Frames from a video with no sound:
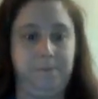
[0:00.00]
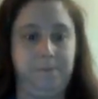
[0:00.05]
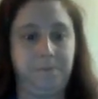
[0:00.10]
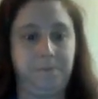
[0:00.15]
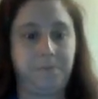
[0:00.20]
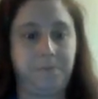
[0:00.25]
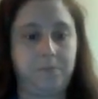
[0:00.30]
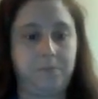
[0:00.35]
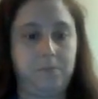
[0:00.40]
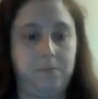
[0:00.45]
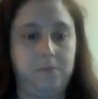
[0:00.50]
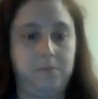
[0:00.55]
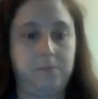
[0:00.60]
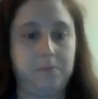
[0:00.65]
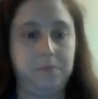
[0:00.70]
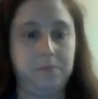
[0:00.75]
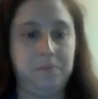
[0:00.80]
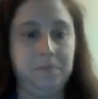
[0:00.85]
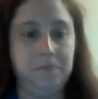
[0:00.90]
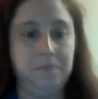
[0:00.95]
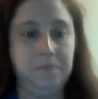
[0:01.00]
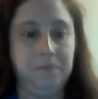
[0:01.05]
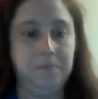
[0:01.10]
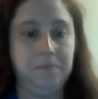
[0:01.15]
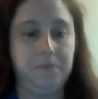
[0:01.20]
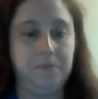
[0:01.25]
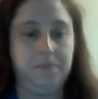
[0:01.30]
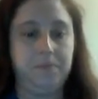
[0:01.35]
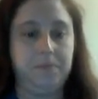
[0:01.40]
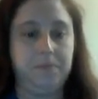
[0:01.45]

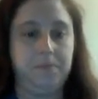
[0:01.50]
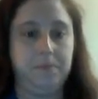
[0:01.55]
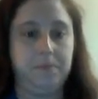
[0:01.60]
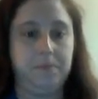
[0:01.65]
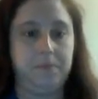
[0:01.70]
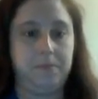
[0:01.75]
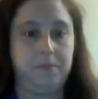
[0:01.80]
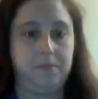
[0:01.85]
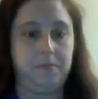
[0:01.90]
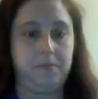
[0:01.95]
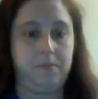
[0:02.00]
(silence)